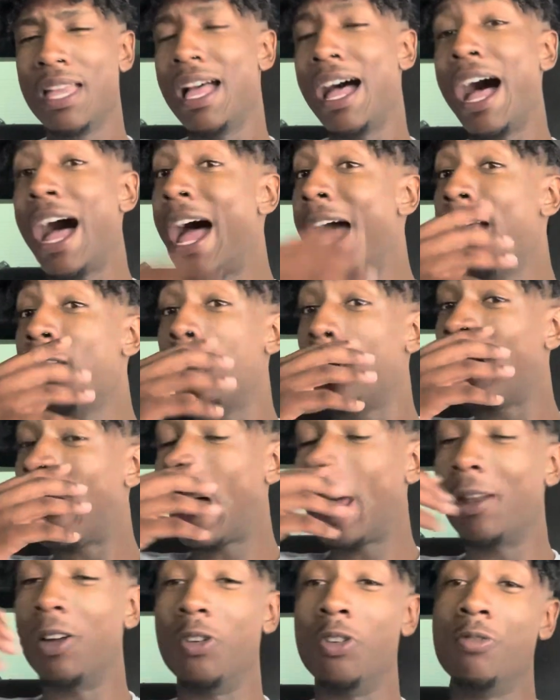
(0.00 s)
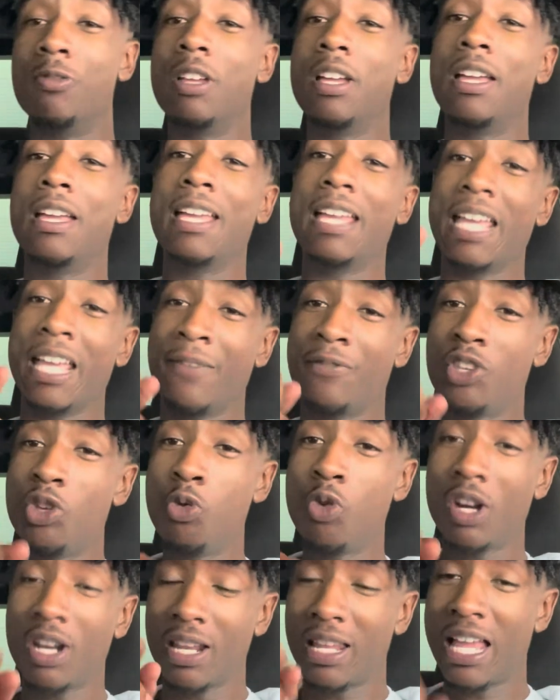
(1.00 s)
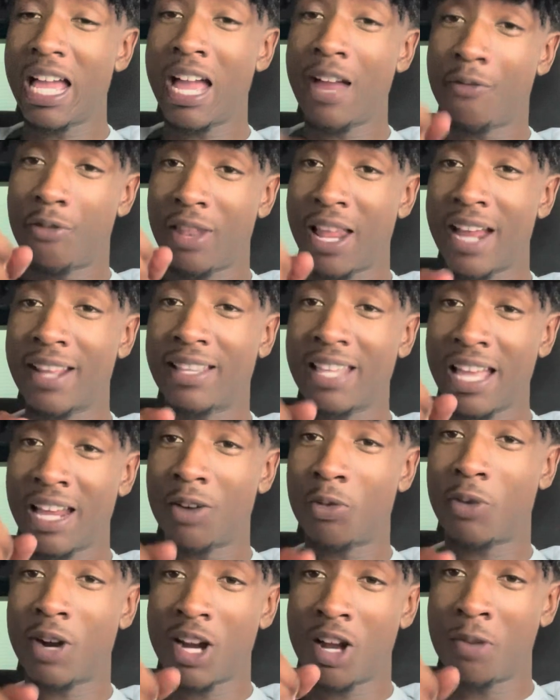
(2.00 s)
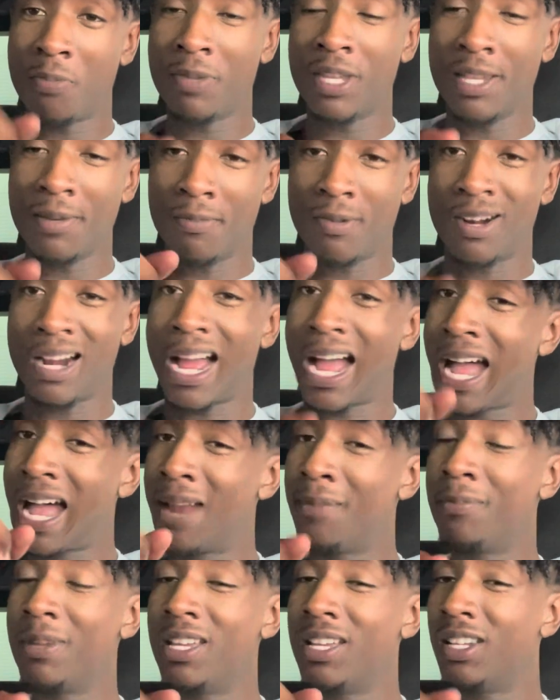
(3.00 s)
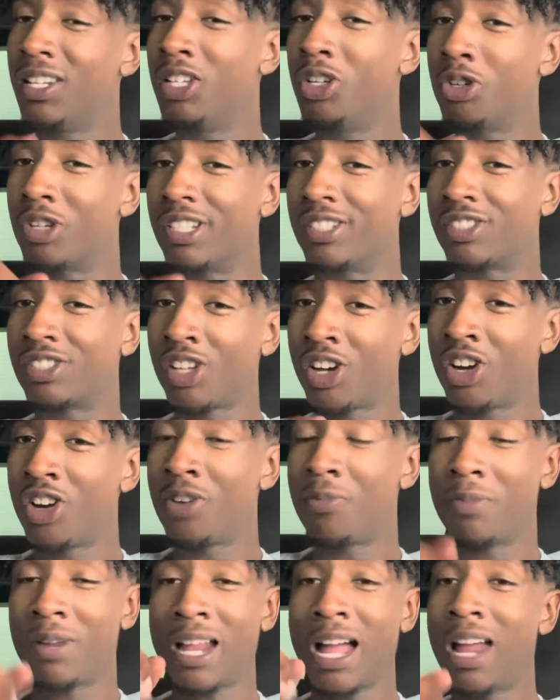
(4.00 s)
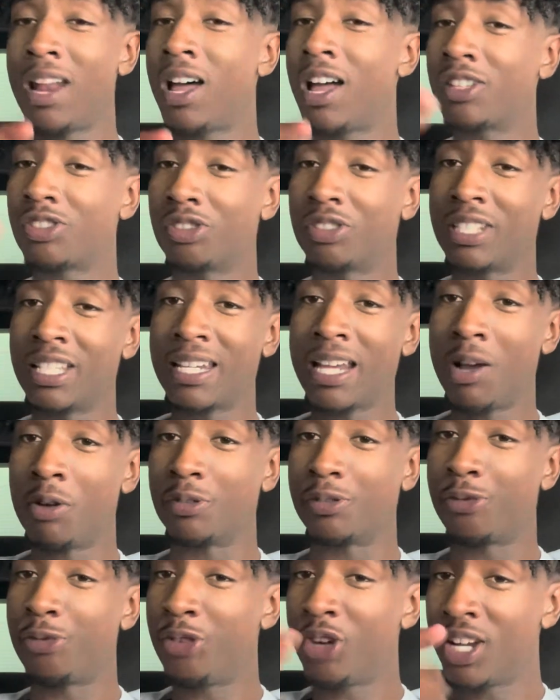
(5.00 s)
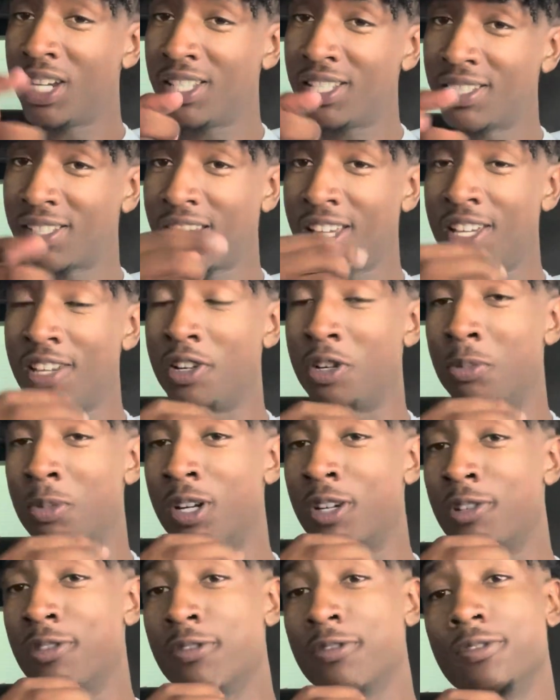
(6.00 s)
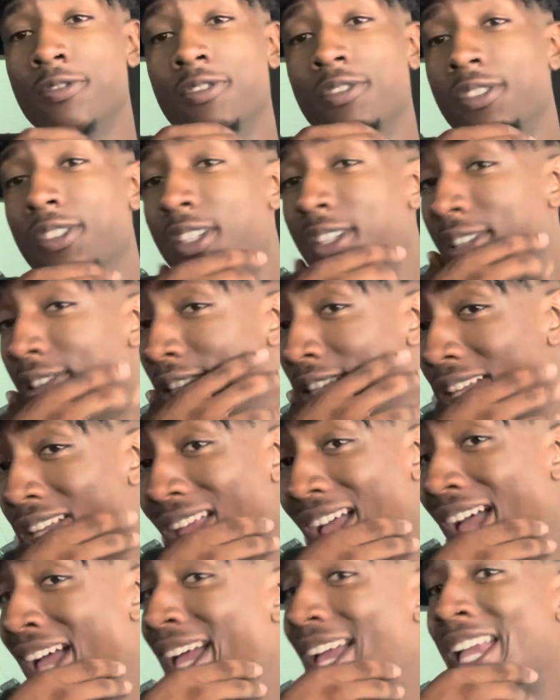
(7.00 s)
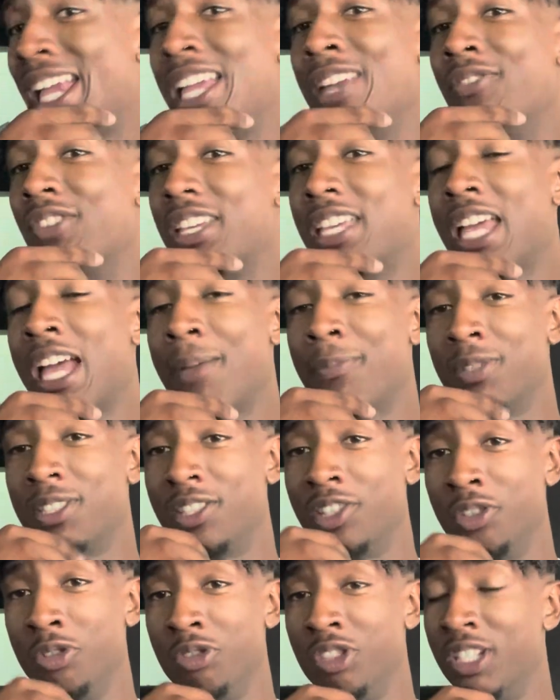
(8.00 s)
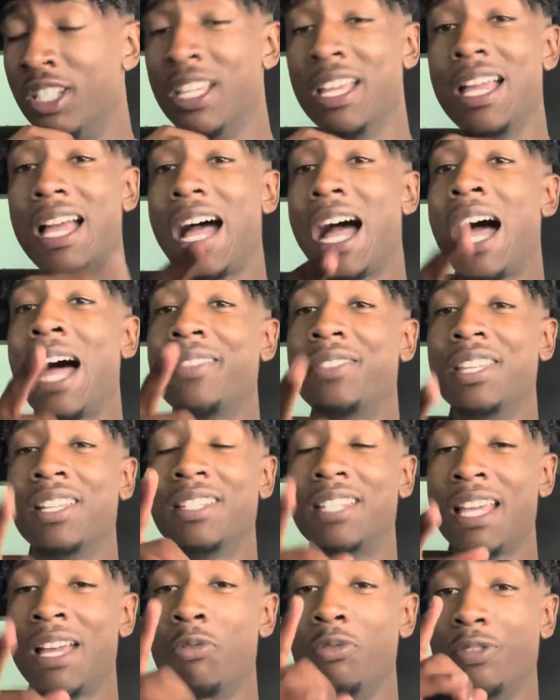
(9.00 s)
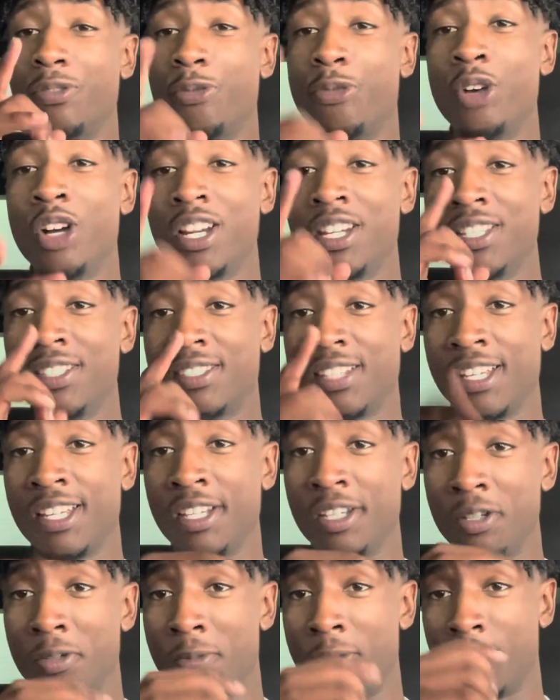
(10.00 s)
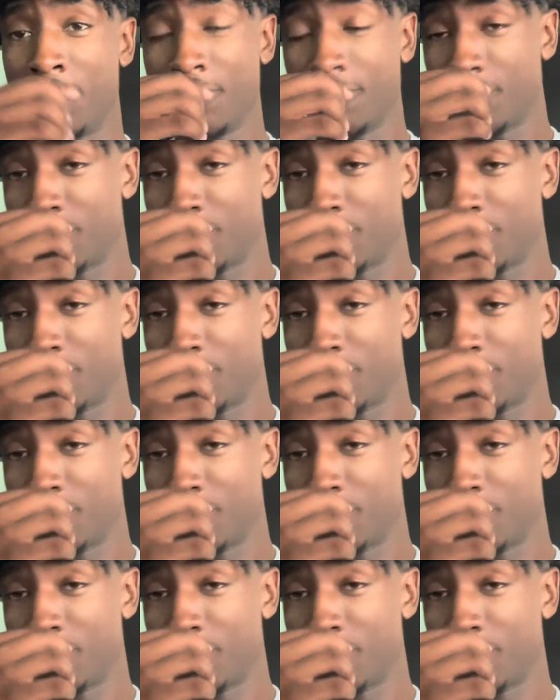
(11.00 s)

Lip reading: I ain't gonna lie, though. If you would have laughed like that around me, bro, I'd be a little concerned. But I'd also think that was funny as hell, bro. I ain't even capping to you, G. I think that was funny as hell, bro.